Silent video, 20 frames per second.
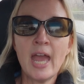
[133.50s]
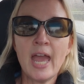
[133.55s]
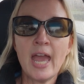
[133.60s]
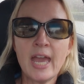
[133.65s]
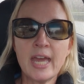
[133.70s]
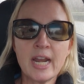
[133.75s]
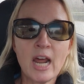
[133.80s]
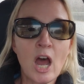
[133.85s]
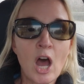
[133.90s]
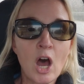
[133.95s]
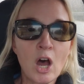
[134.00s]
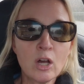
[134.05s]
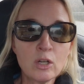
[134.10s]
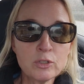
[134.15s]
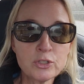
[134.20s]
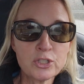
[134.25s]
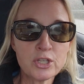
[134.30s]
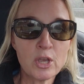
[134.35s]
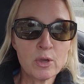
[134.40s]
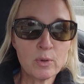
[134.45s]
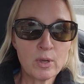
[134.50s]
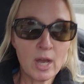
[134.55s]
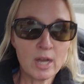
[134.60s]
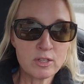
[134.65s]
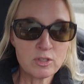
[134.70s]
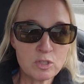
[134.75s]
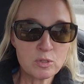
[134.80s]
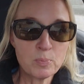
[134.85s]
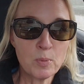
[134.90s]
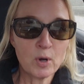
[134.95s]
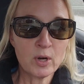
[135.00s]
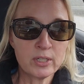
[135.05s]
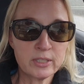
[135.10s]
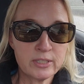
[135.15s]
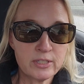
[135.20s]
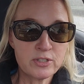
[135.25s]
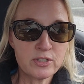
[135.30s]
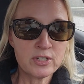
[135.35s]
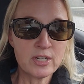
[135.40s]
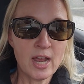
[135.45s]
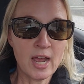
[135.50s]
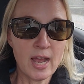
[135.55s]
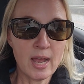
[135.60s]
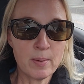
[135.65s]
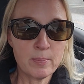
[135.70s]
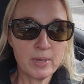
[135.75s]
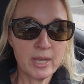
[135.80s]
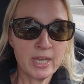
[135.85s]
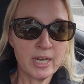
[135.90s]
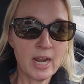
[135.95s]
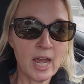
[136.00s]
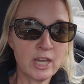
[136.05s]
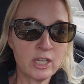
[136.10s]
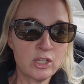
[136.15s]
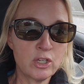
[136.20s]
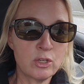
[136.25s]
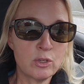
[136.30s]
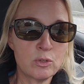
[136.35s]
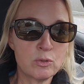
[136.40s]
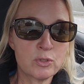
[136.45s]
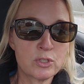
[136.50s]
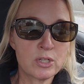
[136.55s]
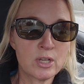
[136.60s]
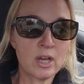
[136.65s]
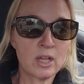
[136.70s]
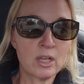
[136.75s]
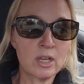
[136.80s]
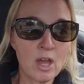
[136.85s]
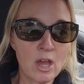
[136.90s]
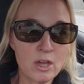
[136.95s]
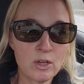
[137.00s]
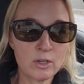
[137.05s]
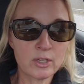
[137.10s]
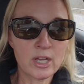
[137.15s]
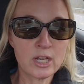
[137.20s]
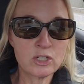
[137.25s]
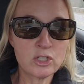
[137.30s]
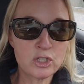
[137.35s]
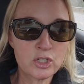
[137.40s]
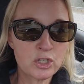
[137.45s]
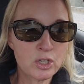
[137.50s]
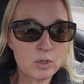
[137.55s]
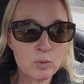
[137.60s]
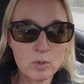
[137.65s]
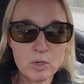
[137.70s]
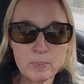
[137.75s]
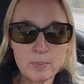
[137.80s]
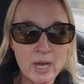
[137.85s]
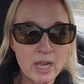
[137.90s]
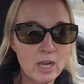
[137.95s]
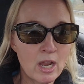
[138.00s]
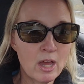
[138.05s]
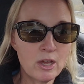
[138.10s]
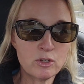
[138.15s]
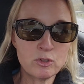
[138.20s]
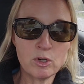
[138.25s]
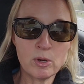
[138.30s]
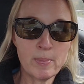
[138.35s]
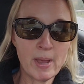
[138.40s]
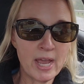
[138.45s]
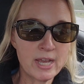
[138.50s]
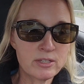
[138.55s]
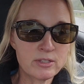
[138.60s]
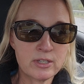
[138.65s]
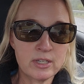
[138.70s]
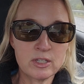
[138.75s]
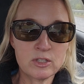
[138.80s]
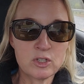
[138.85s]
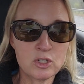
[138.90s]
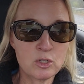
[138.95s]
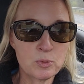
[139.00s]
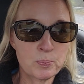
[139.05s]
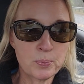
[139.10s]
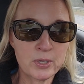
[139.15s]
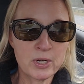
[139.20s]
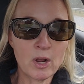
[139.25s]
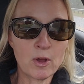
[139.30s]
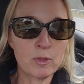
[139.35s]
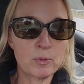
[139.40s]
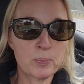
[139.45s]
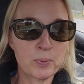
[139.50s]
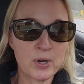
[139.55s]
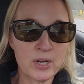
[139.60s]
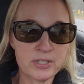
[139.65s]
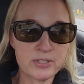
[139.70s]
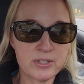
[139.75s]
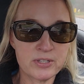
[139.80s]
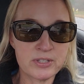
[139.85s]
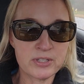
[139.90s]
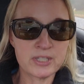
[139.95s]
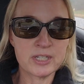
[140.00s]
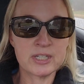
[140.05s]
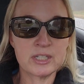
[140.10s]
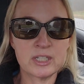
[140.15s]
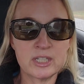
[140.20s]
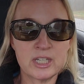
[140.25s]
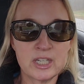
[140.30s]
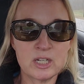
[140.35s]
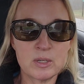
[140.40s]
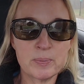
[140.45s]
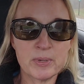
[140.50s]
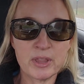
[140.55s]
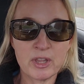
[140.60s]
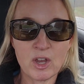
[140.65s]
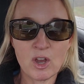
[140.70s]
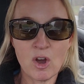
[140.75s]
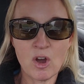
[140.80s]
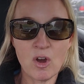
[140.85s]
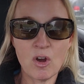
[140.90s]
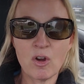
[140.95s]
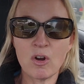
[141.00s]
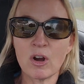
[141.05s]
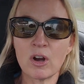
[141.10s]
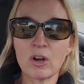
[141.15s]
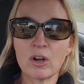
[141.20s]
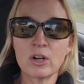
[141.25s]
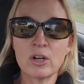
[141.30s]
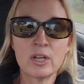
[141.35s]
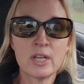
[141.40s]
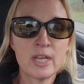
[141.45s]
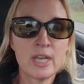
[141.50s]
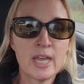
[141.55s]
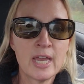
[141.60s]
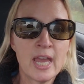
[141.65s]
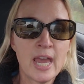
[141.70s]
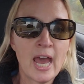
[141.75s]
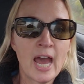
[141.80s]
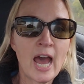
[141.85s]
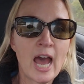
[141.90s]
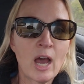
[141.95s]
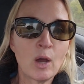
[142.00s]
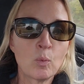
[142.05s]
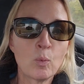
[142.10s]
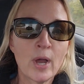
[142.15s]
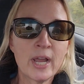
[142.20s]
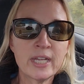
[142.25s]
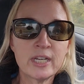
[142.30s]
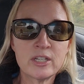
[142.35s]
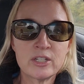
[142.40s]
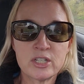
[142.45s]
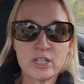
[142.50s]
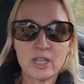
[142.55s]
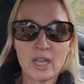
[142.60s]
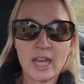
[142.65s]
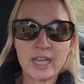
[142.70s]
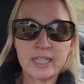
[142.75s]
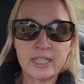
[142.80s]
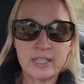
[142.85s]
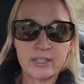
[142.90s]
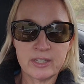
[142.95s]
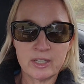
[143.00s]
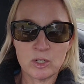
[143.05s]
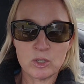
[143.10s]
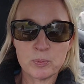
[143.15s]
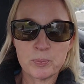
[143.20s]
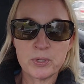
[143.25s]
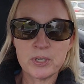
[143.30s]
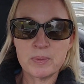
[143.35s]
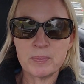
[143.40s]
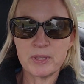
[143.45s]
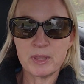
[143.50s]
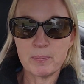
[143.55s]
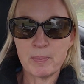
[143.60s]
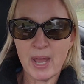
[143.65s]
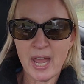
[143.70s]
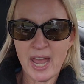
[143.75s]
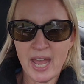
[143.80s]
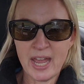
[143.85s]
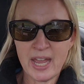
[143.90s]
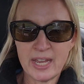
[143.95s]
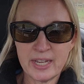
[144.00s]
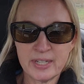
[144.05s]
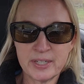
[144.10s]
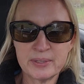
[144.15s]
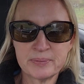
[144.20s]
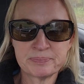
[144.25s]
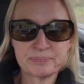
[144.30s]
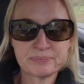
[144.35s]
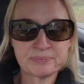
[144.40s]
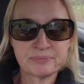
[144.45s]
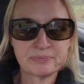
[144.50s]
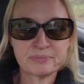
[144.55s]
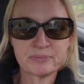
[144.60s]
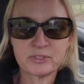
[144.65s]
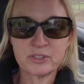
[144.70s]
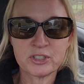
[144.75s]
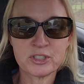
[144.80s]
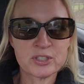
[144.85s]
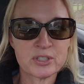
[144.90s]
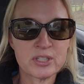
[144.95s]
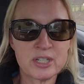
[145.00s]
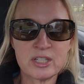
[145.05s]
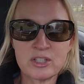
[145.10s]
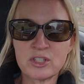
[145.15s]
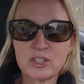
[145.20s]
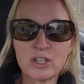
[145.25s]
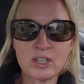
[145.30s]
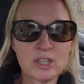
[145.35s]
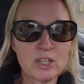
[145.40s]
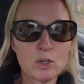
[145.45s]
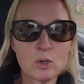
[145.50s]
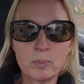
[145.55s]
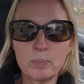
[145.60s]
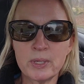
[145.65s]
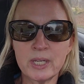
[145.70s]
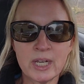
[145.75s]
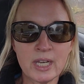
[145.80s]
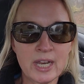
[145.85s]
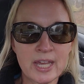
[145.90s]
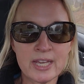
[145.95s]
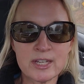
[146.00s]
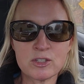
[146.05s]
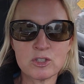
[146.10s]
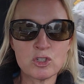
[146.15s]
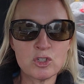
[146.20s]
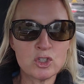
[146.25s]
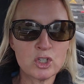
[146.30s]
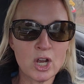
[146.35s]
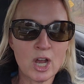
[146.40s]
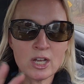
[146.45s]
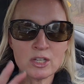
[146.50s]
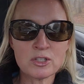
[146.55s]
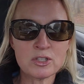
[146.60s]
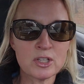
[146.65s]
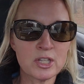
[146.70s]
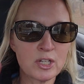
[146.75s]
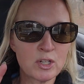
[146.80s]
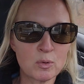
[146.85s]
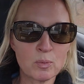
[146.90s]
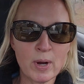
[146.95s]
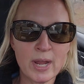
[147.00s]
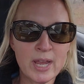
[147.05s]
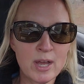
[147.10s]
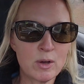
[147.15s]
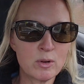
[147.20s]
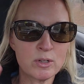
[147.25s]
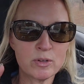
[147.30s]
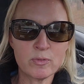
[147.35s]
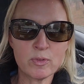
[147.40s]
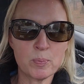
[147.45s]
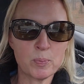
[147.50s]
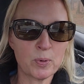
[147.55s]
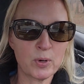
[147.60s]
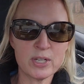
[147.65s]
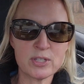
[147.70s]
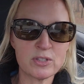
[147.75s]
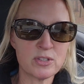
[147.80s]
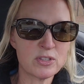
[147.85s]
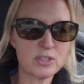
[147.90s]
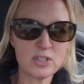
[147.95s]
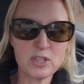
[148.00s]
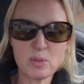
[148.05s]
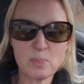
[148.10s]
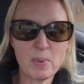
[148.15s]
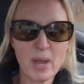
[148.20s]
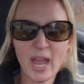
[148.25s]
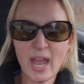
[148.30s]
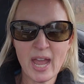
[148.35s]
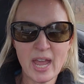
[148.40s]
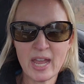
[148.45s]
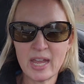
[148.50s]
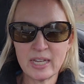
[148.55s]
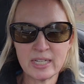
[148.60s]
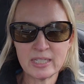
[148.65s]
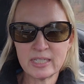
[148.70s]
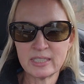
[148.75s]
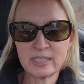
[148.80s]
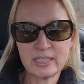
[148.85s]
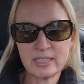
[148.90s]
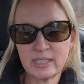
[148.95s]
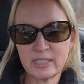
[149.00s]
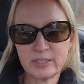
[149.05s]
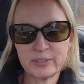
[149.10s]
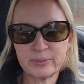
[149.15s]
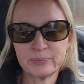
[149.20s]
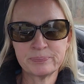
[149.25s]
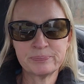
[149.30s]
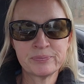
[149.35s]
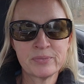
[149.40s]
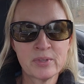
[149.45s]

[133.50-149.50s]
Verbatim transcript: And I also got smart this time and I used a lot, I just took one of my laundry baskets to put all the presents in to get them in the car I wait until I get there to put them in the bag. Just, it's a little bit less jostling around of the presents in the bag and, you know.